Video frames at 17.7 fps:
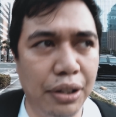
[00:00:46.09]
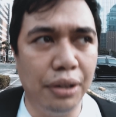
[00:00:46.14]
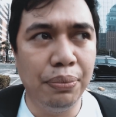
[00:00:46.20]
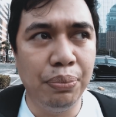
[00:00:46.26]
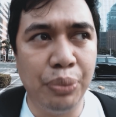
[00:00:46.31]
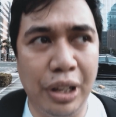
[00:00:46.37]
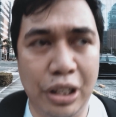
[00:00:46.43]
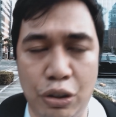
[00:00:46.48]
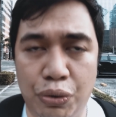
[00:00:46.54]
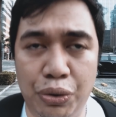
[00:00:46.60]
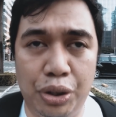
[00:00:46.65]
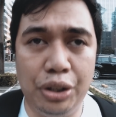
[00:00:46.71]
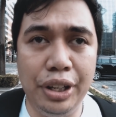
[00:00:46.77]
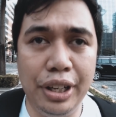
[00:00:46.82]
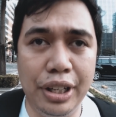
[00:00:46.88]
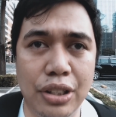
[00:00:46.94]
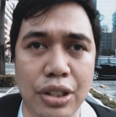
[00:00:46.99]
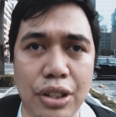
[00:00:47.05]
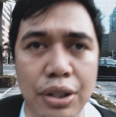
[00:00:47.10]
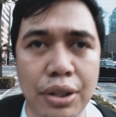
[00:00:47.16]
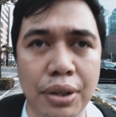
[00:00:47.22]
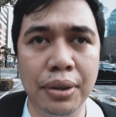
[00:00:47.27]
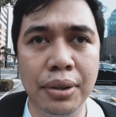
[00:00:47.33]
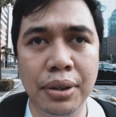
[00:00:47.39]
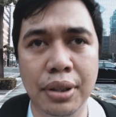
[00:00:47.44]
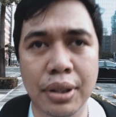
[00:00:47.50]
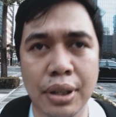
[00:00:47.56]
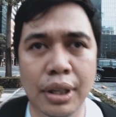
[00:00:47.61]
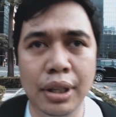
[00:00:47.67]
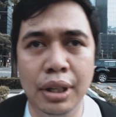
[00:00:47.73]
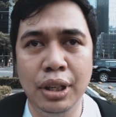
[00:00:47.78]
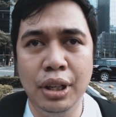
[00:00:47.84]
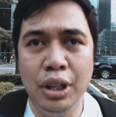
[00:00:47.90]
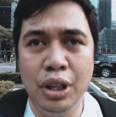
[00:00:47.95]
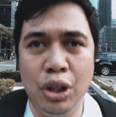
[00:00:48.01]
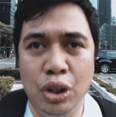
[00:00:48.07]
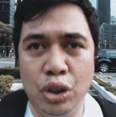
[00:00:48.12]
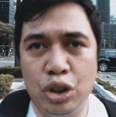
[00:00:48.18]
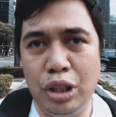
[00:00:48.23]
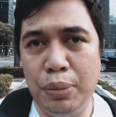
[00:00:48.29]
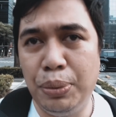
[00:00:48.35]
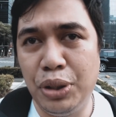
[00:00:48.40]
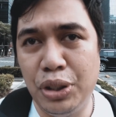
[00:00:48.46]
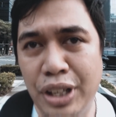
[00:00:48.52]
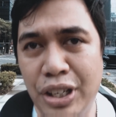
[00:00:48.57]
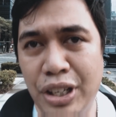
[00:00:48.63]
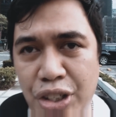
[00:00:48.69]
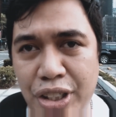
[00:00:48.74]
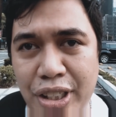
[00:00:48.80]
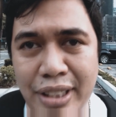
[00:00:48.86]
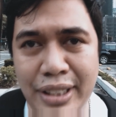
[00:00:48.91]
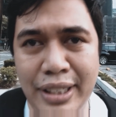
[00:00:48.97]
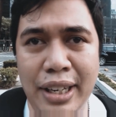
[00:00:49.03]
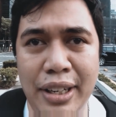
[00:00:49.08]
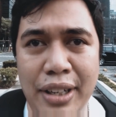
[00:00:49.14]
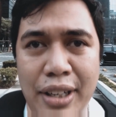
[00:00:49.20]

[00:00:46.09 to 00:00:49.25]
as for the lens, the cheapest lens you can get